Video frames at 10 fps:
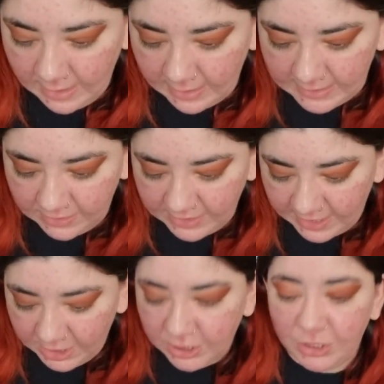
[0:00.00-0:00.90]
And so yeah,
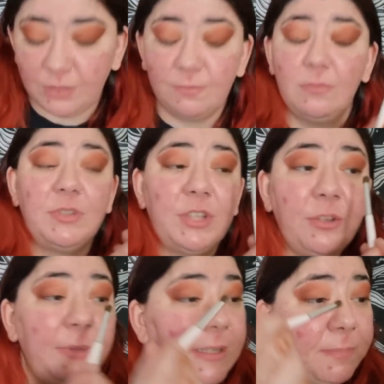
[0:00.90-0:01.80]
you can do so
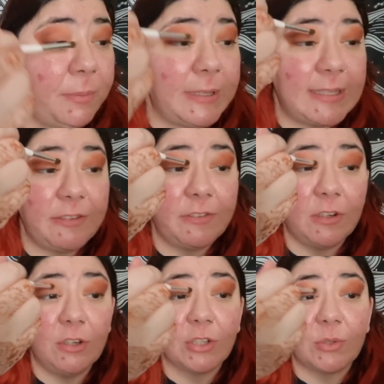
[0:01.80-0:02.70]
many probably different
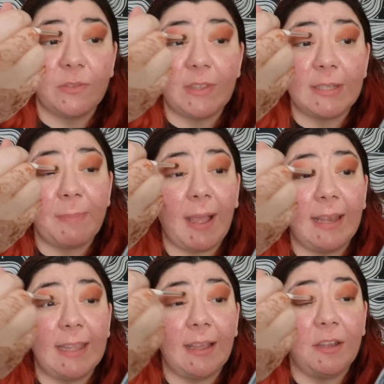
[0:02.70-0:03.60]
looks with this
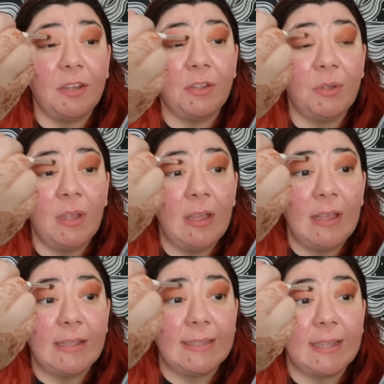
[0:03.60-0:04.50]
palette. I know
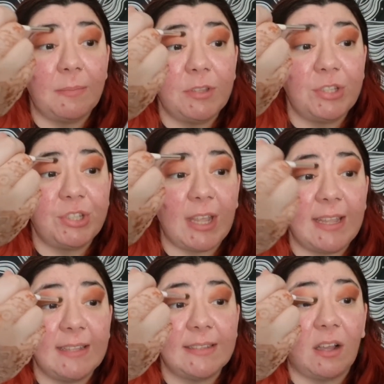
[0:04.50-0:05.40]
some of the
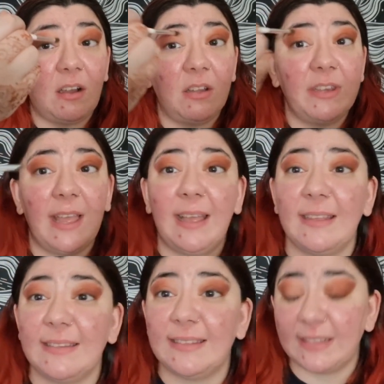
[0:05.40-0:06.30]
shades aren't
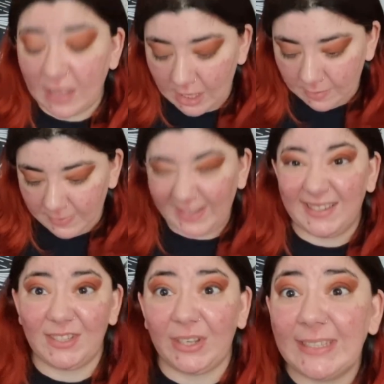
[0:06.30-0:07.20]
as
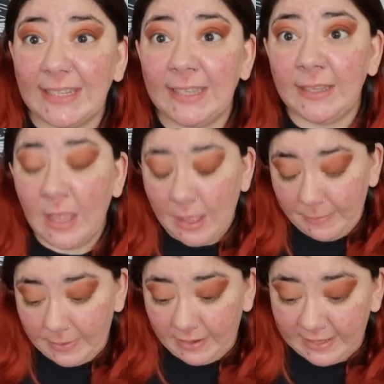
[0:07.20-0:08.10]
exciting,
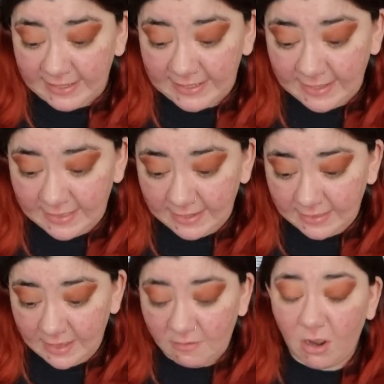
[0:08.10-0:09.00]
but like I said,
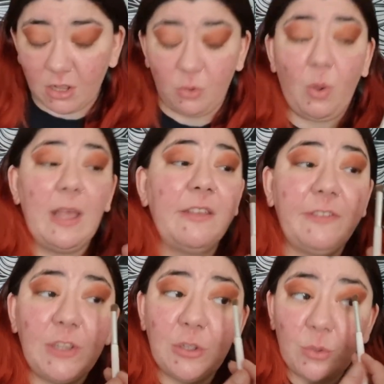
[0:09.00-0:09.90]
there are quite a
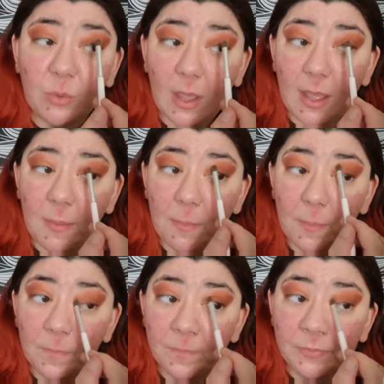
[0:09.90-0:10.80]
few
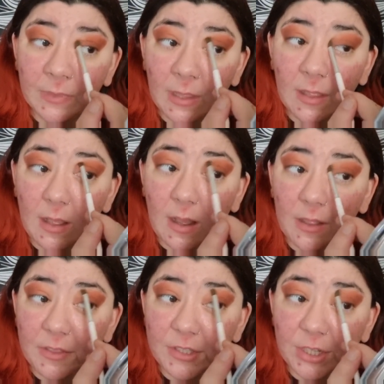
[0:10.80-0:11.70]

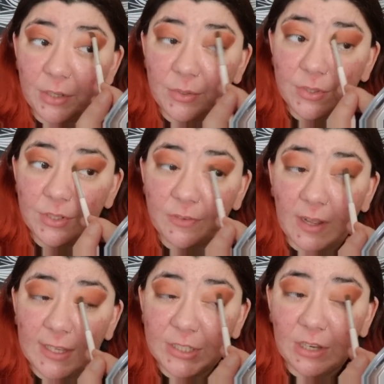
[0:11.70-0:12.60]
other tones of
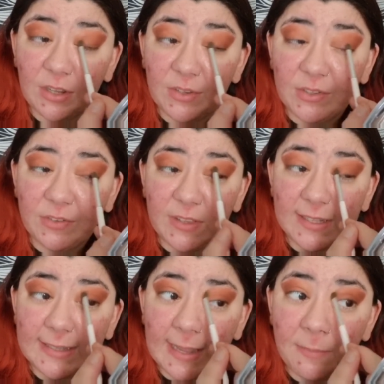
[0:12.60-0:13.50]
eyeshadows for the
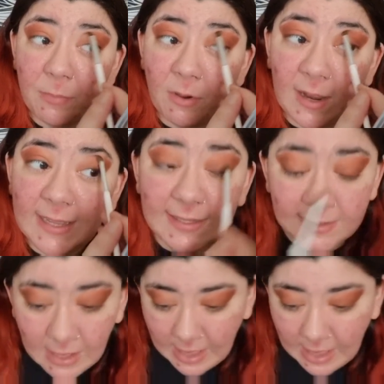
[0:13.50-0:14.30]
same price.